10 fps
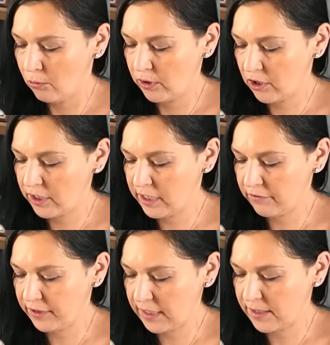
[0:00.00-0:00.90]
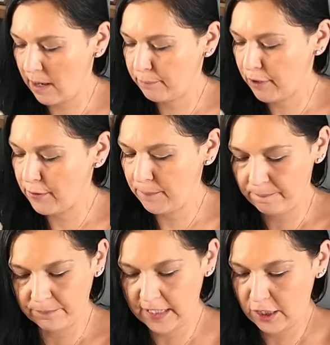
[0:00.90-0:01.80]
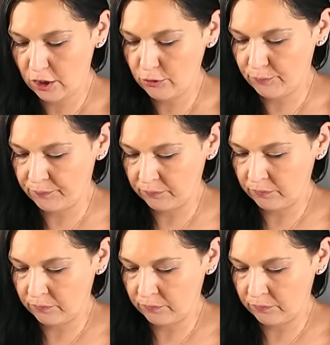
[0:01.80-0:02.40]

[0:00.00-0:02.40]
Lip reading: One card here for that top row. Thank you.